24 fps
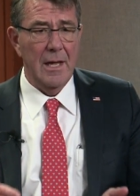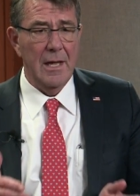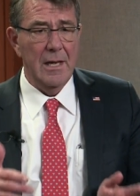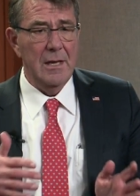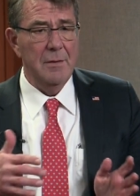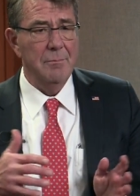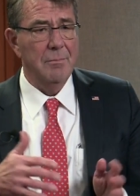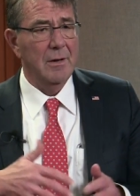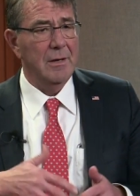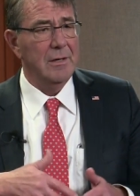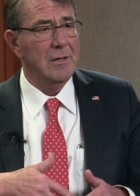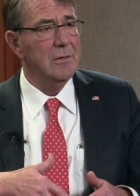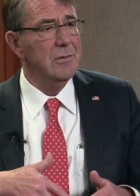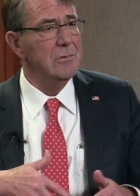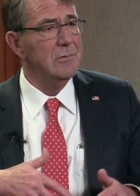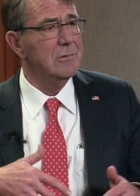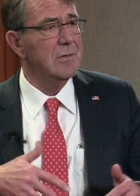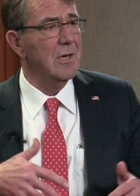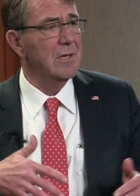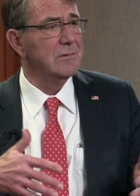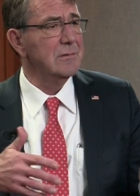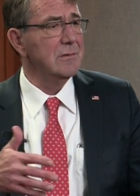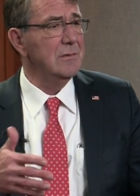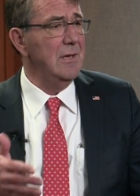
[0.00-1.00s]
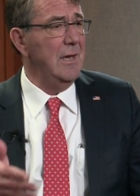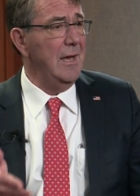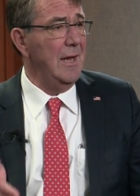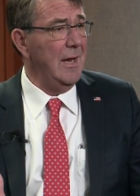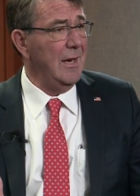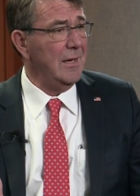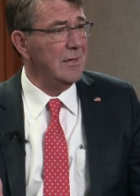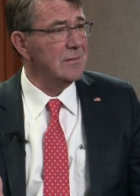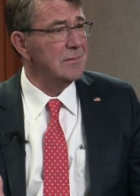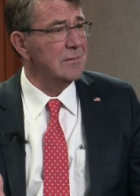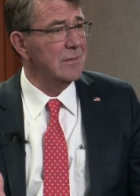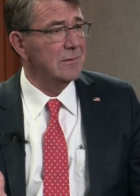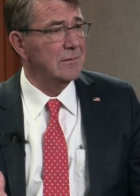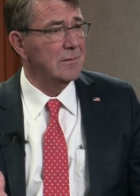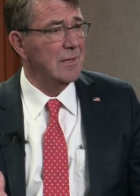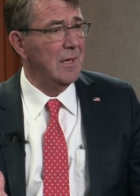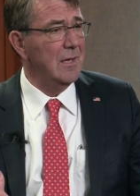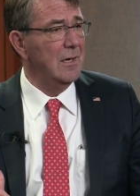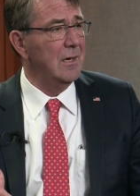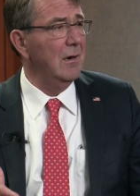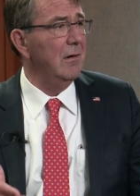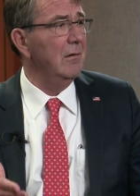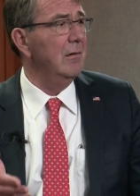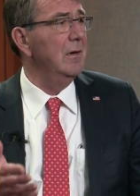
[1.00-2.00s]
Anybody who doesn't exit
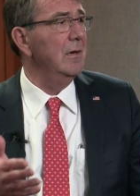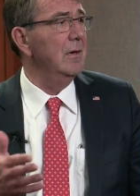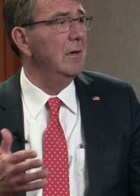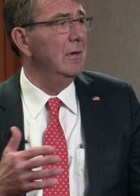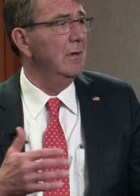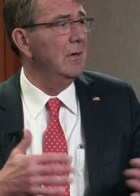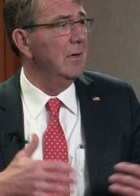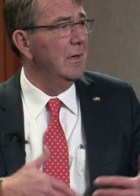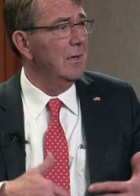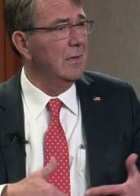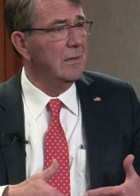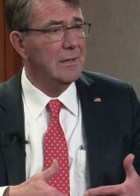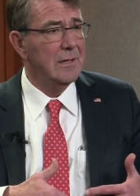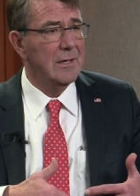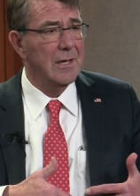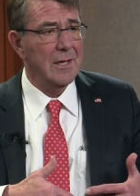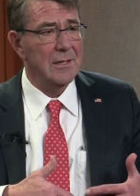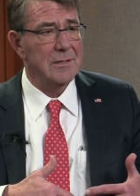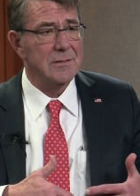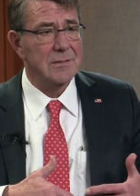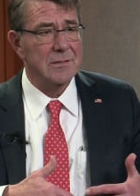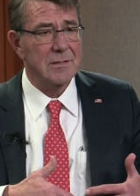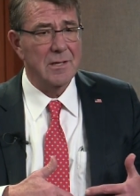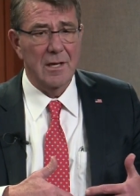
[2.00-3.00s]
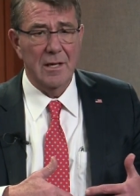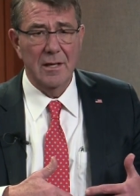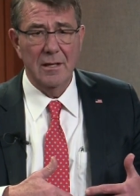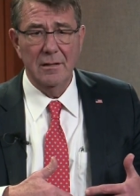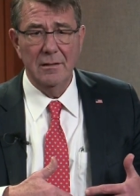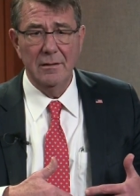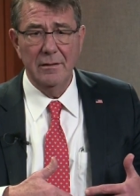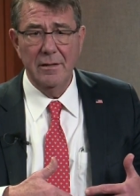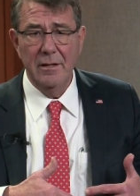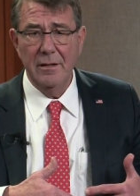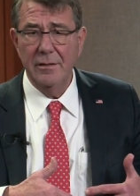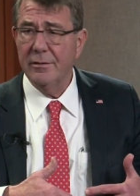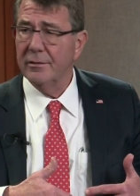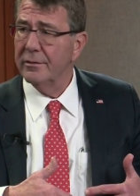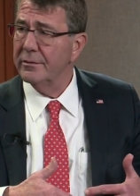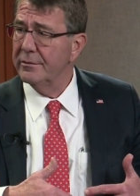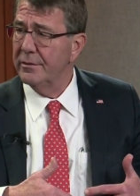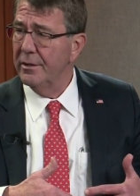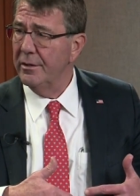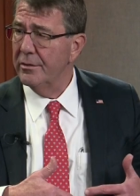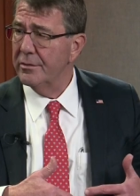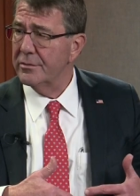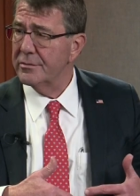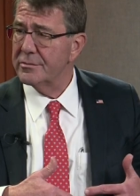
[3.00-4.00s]
that area gets a lethal
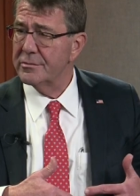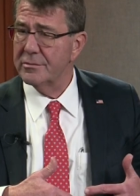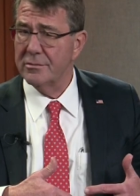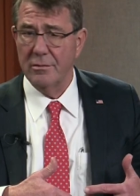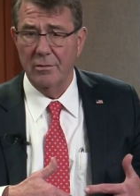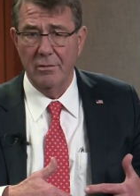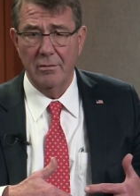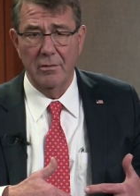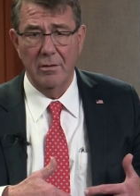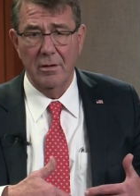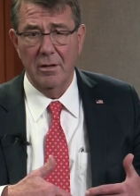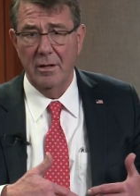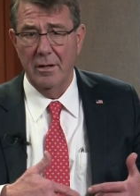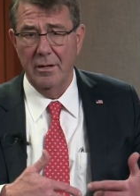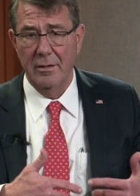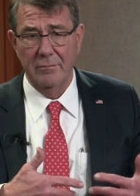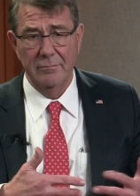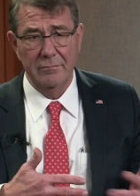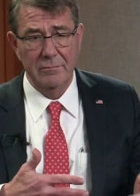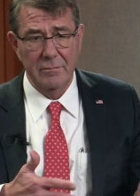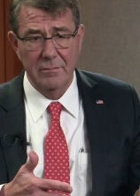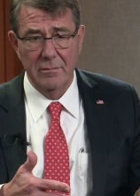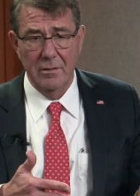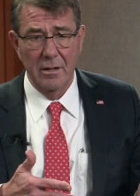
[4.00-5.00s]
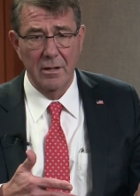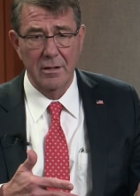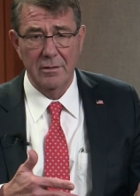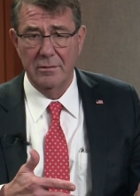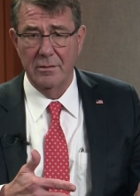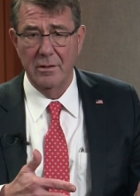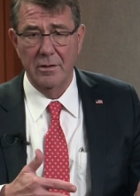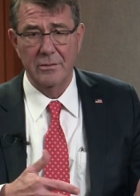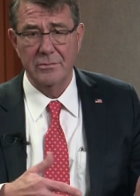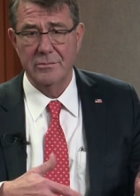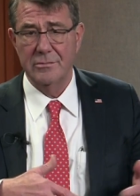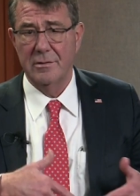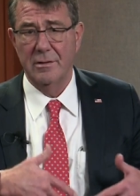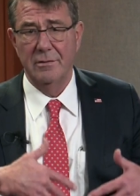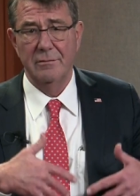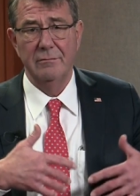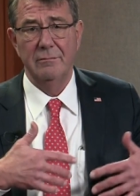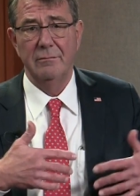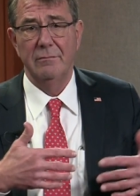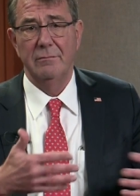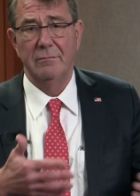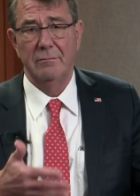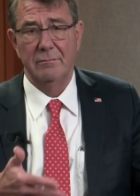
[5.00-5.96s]
dose or a, a dose that